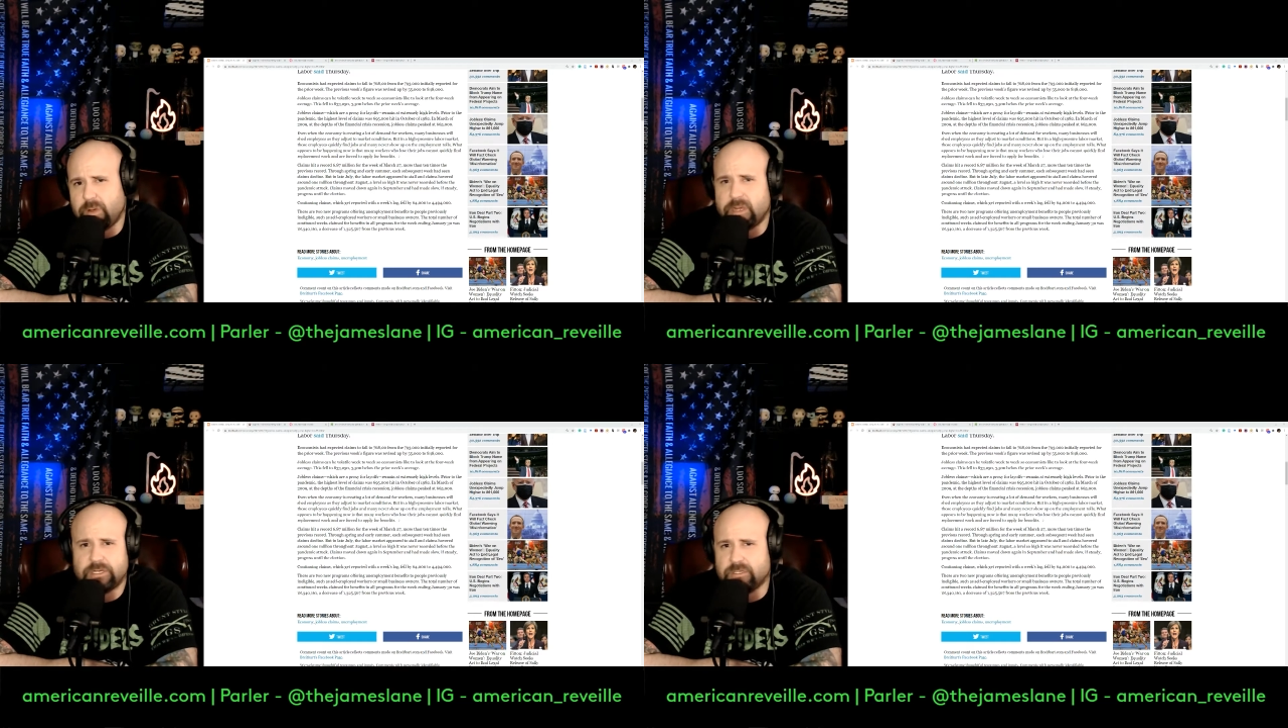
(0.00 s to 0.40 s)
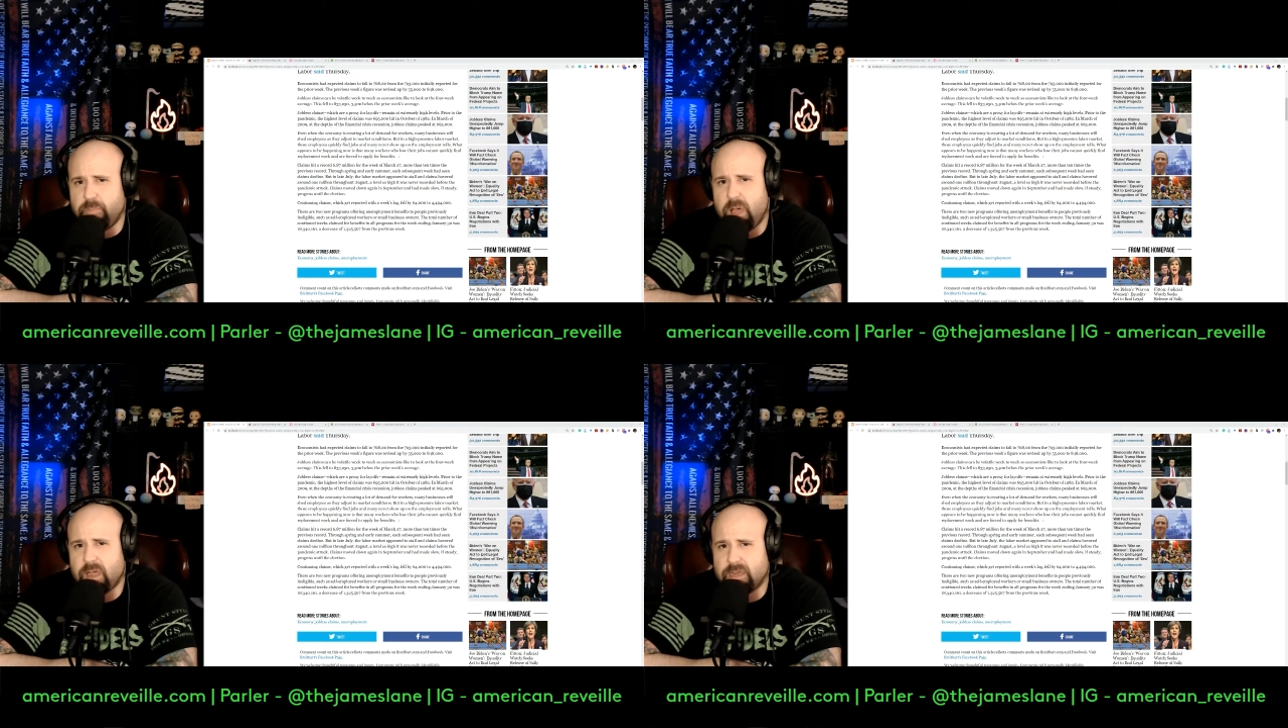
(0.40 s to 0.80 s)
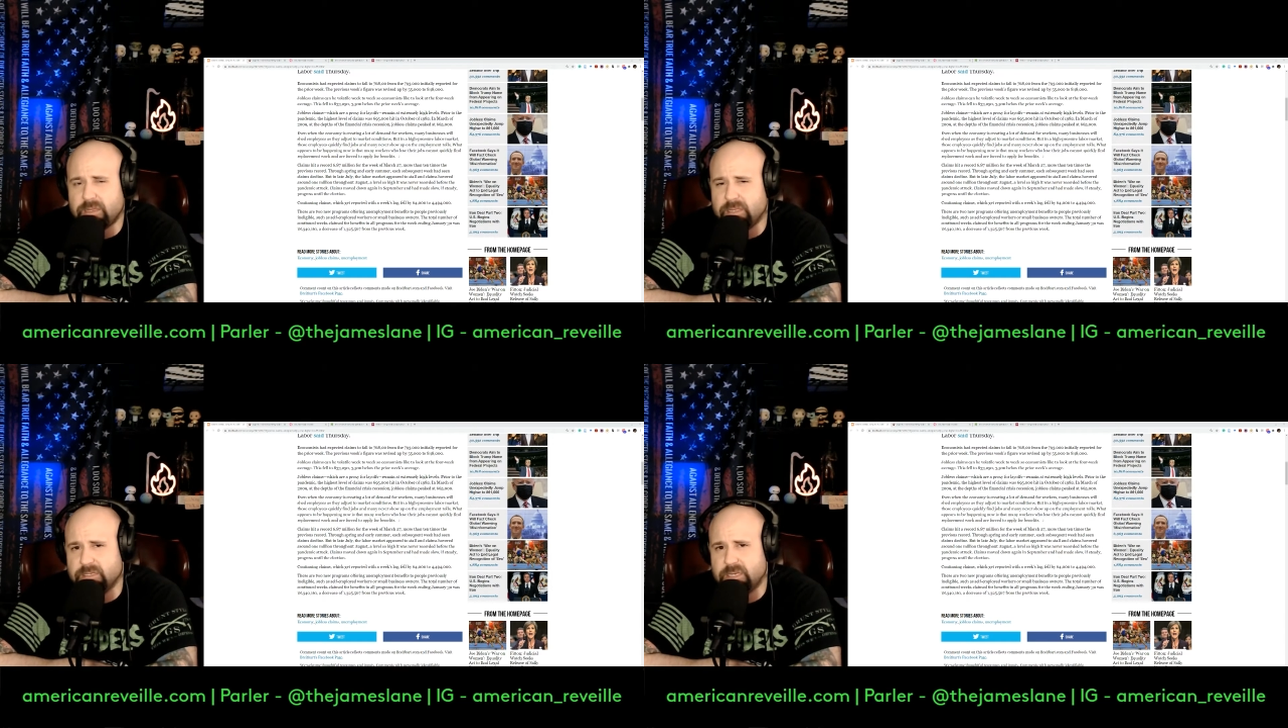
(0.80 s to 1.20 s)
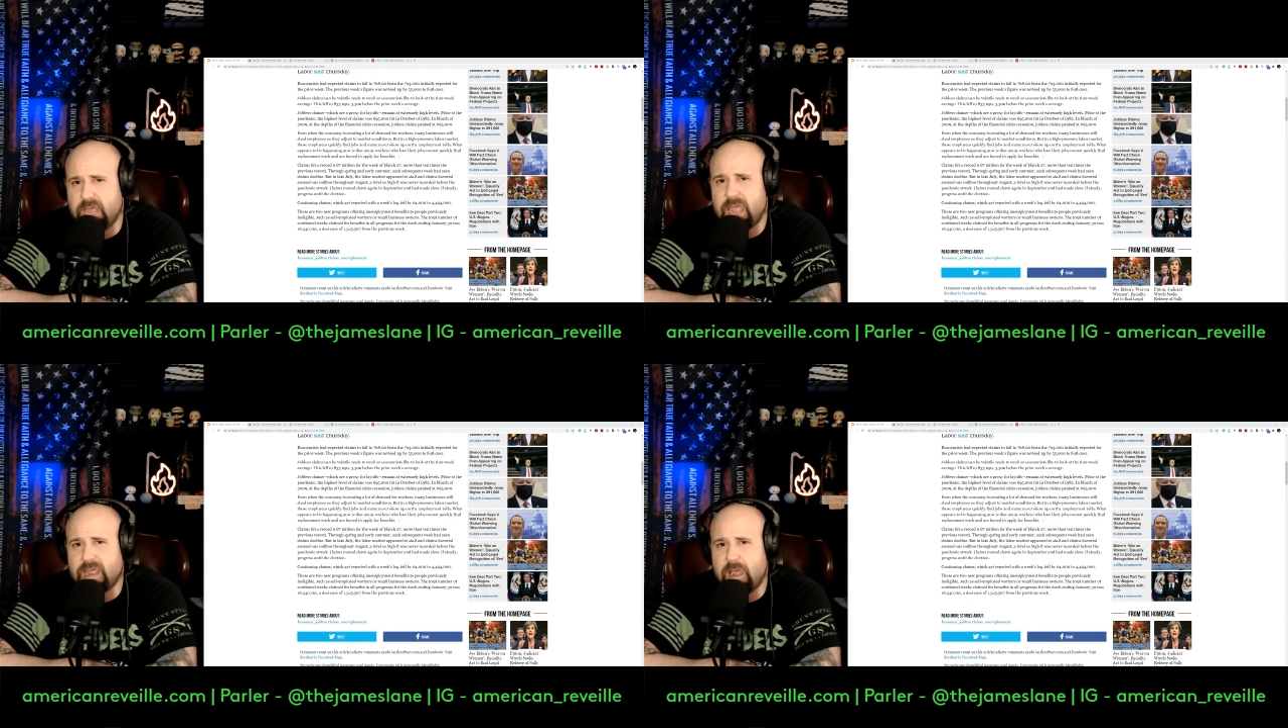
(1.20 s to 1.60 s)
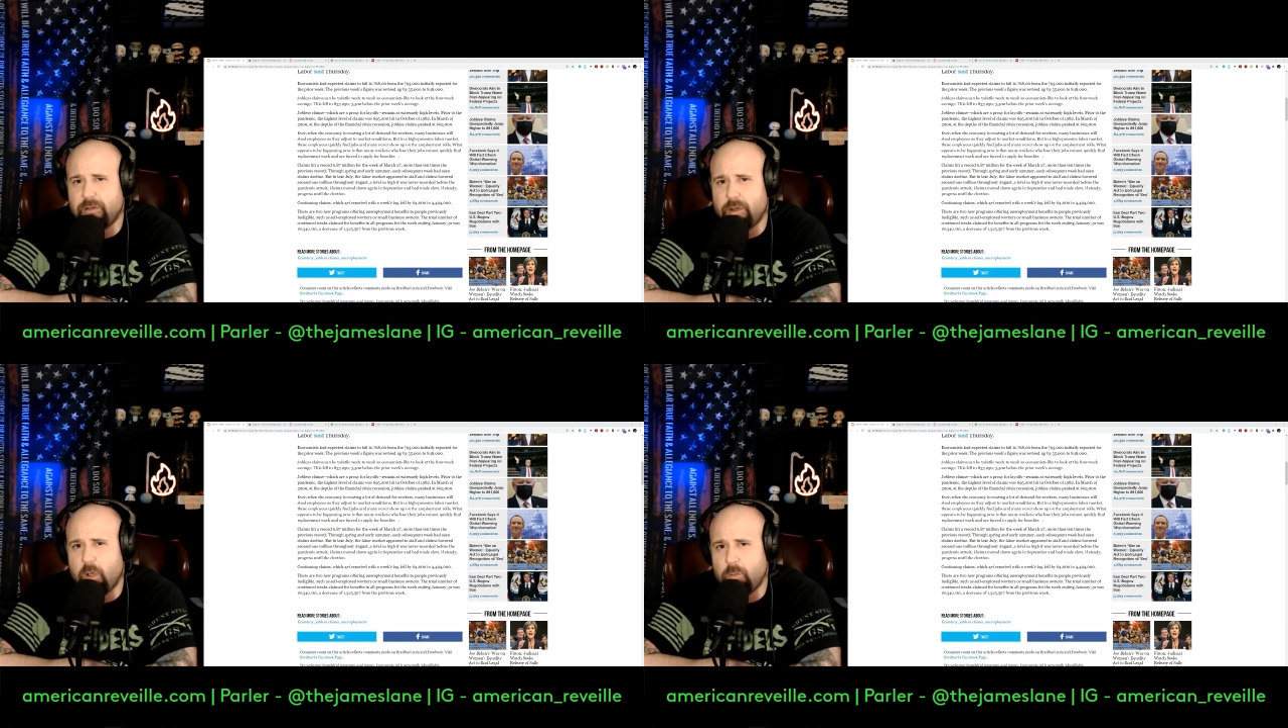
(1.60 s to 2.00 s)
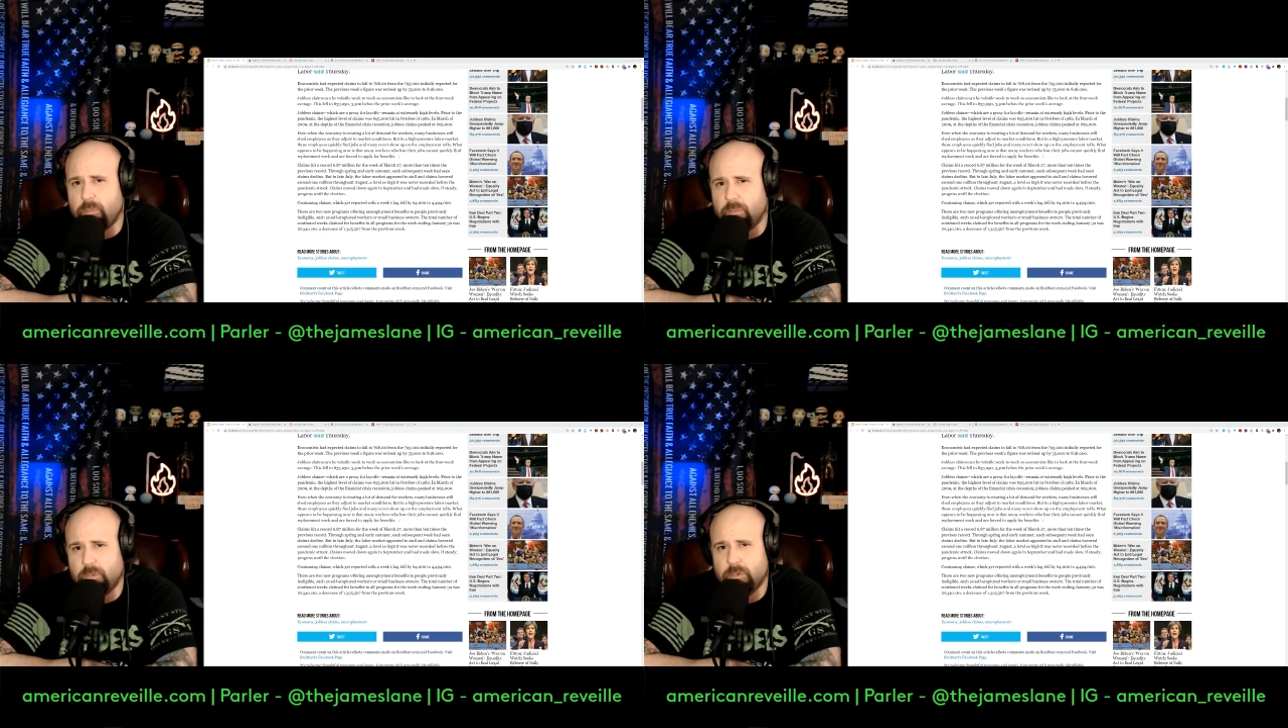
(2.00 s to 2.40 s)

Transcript: when I could just pocket this and hang out at home?"